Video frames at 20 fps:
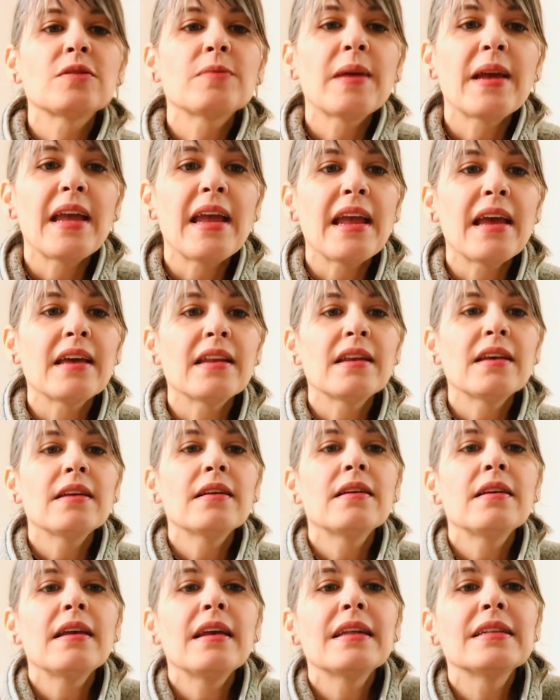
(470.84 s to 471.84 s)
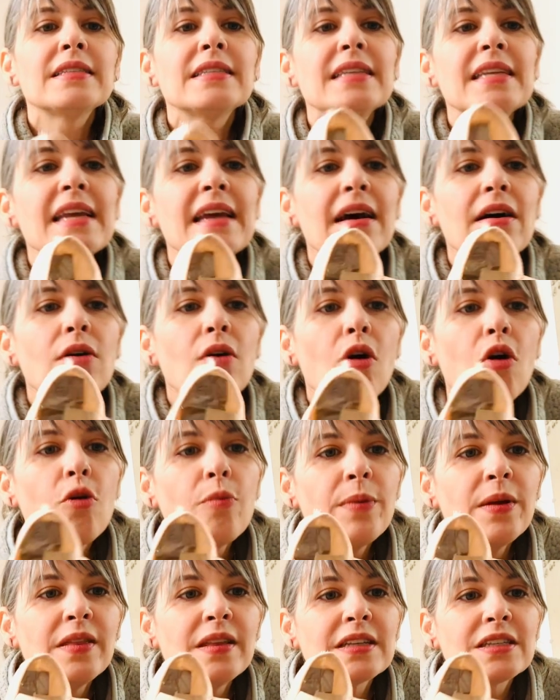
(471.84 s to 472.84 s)
Hannah, and see how
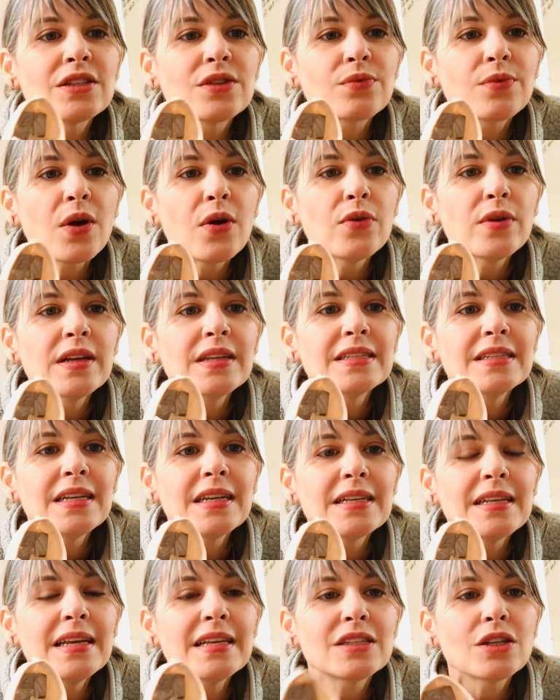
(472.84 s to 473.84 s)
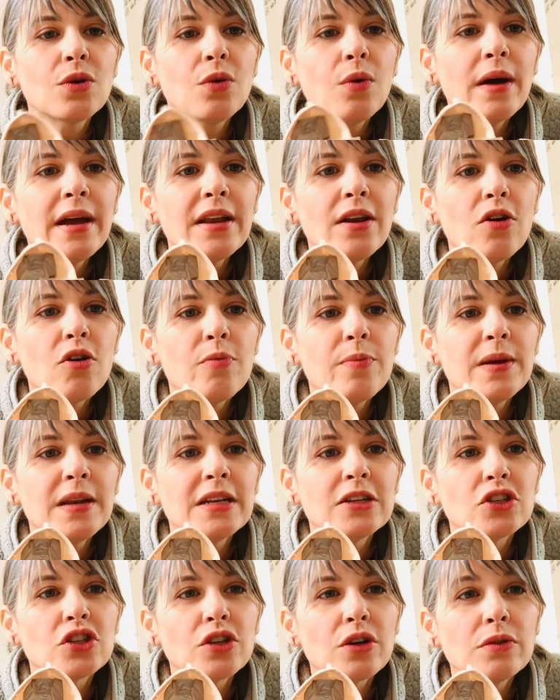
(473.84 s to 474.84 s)
open this throat is? It's quite open.
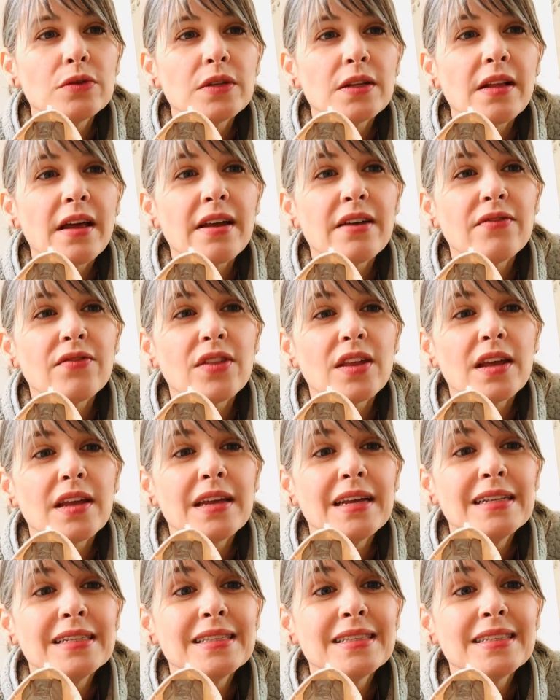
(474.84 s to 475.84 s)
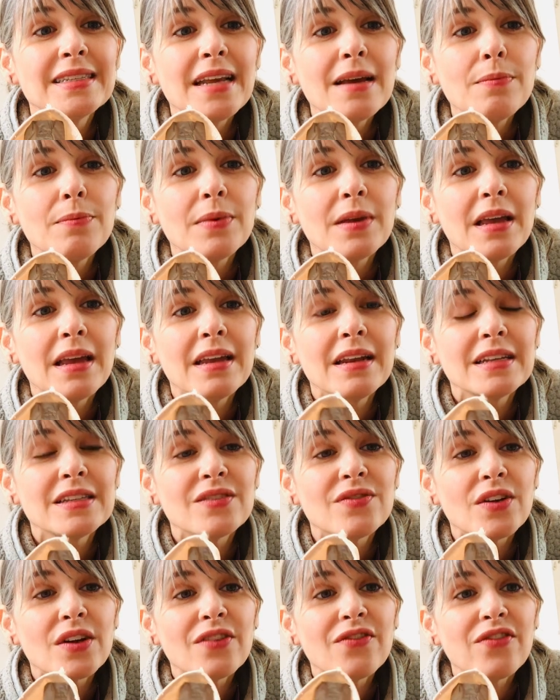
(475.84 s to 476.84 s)
It shows a lot of the instep, and it's
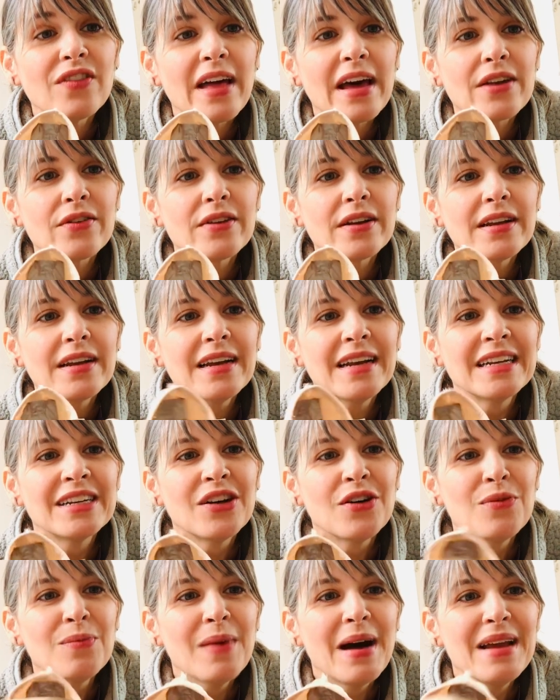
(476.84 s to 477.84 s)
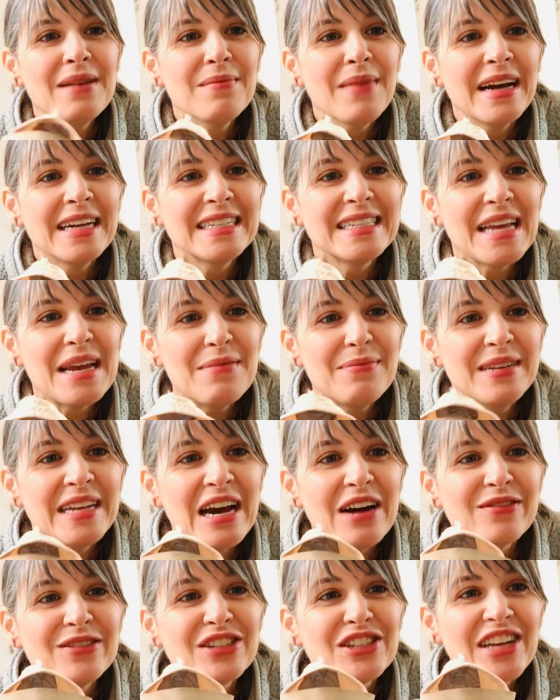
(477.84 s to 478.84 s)
very flattering. I don't mind my tape
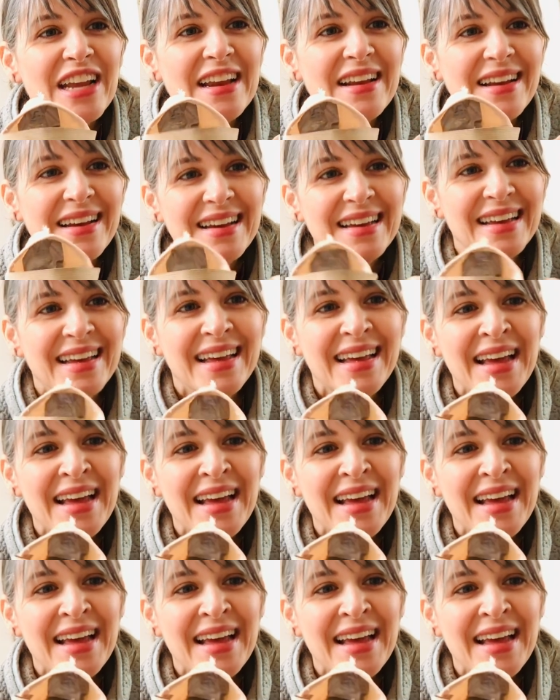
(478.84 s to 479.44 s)
down shank.